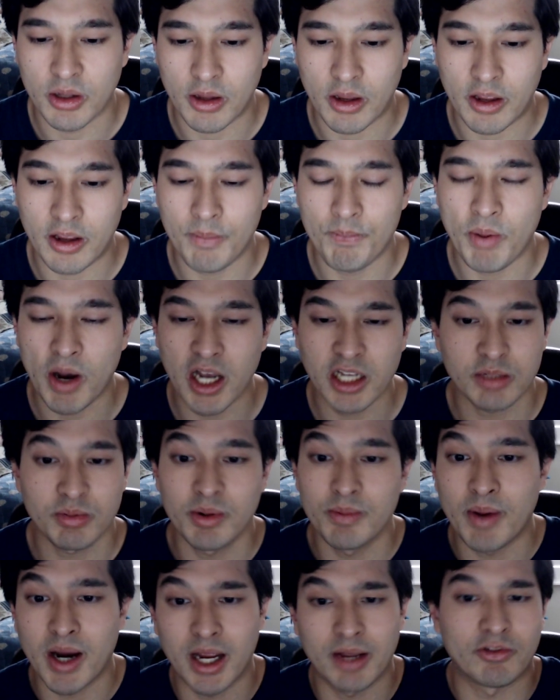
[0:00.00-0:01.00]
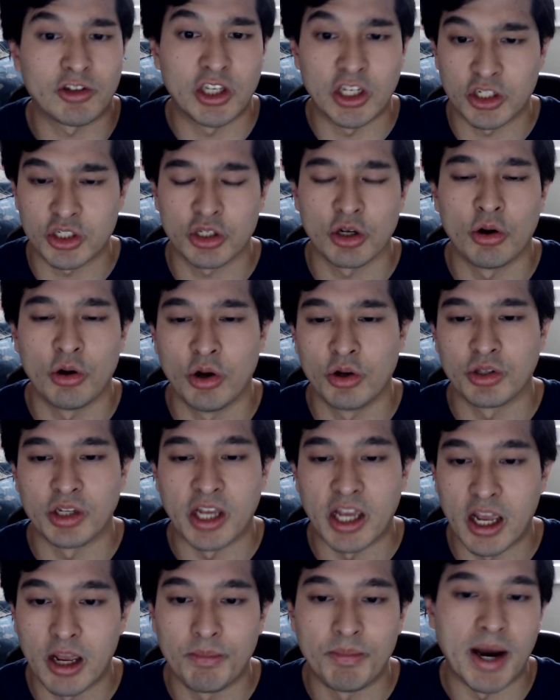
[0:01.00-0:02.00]
He possibly might have kissed Toru on the
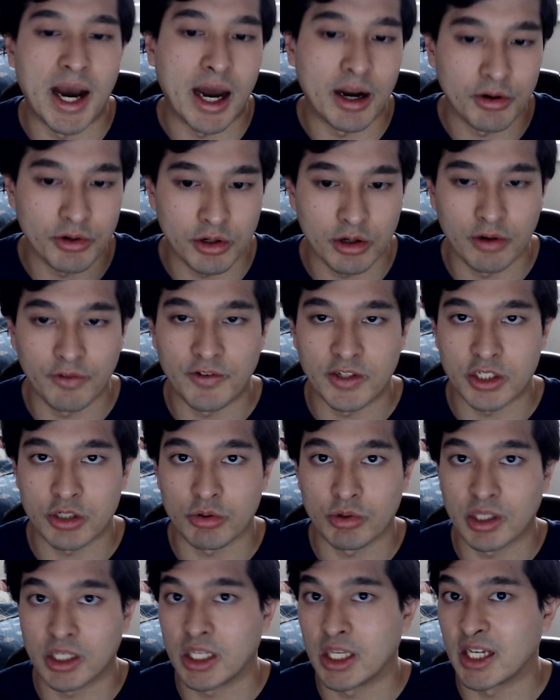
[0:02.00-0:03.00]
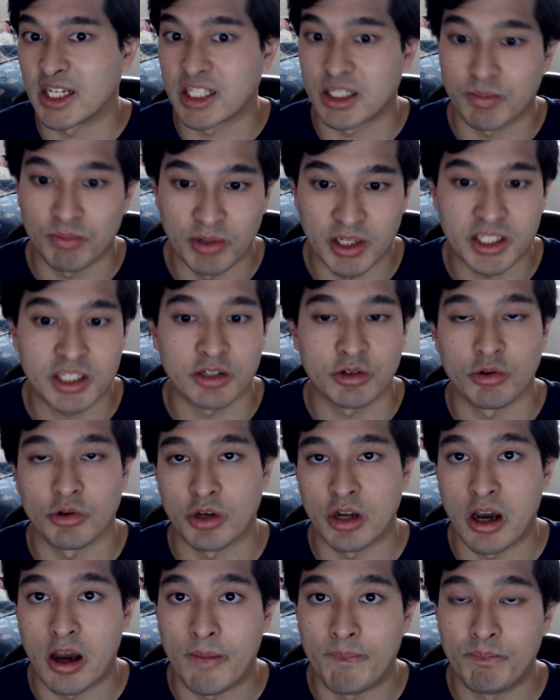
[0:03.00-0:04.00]
head, but I don't know if it's really explicit or
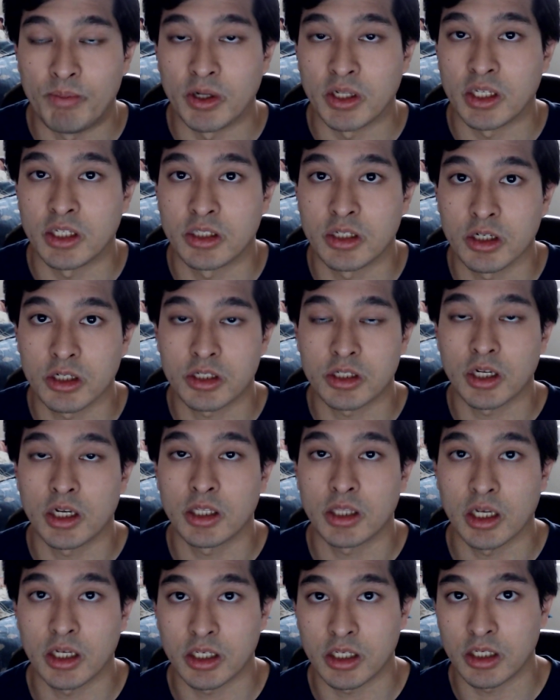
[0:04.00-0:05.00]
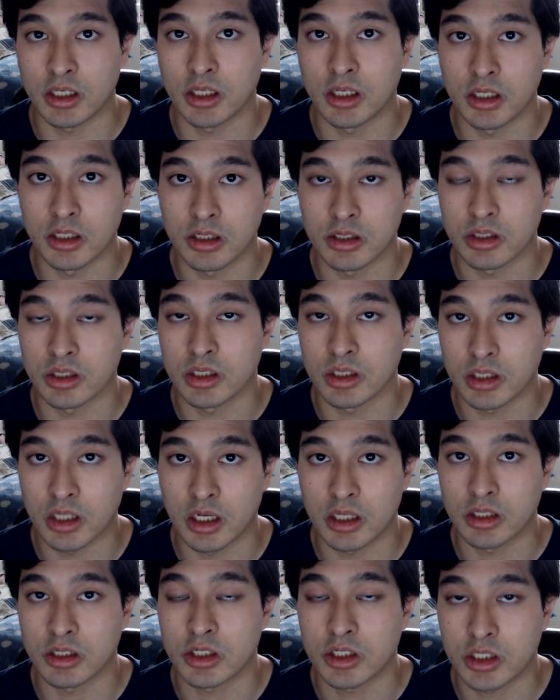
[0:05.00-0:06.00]
not. But he does say that he is,
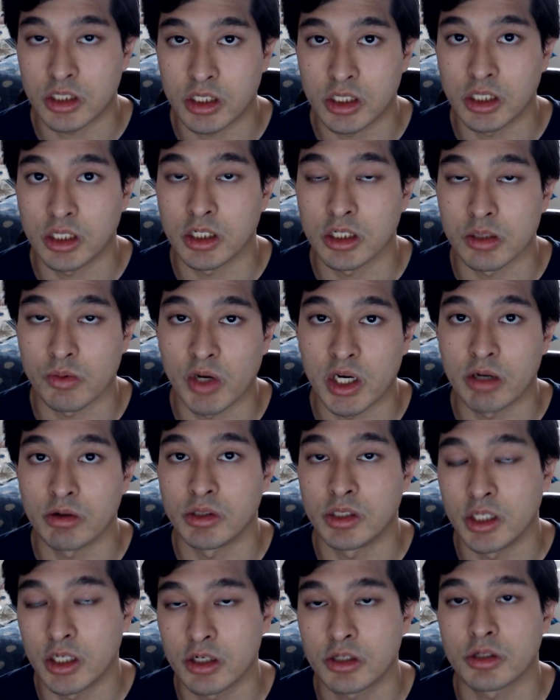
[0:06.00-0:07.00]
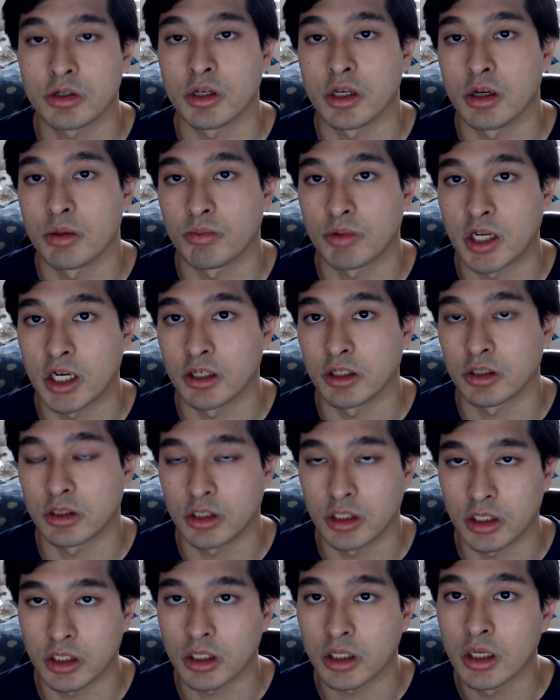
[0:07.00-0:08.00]
that she is very dear to him, kind of
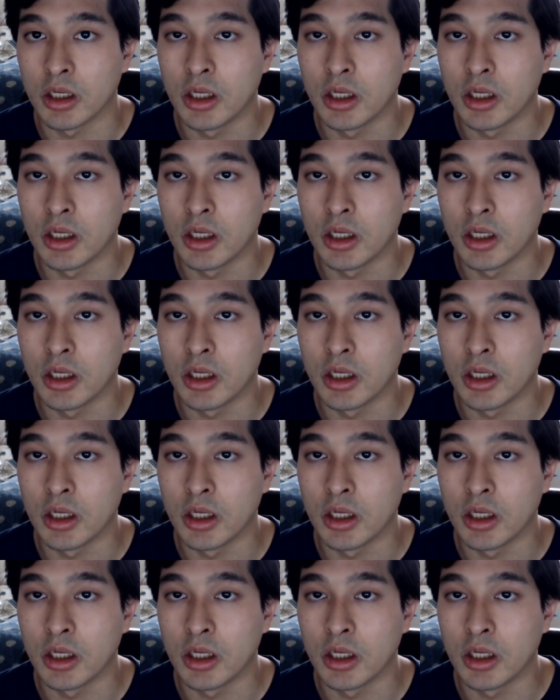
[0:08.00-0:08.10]
thing.